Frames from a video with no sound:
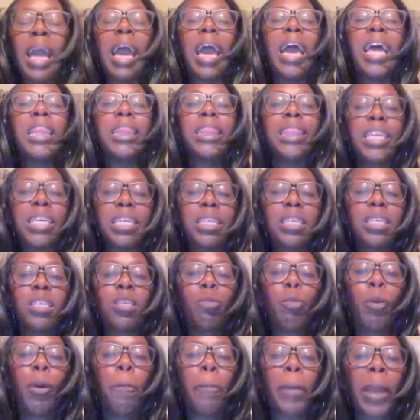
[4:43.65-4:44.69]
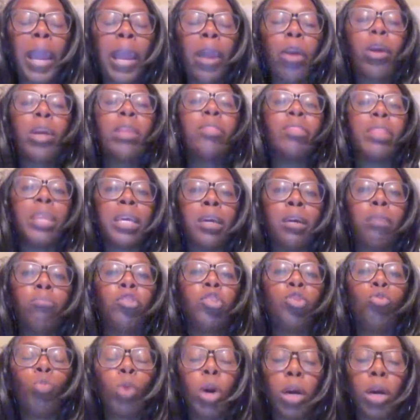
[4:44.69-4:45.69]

And this is preparing them to